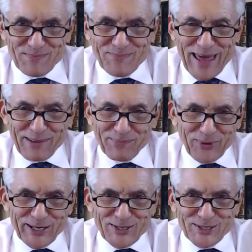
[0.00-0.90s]
that
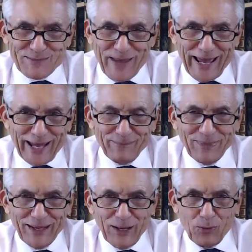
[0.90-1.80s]
precious man
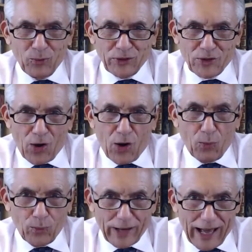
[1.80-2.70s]
would call
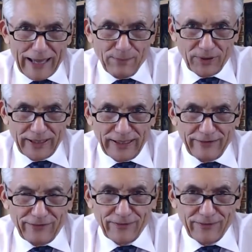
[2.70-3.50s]
what I believe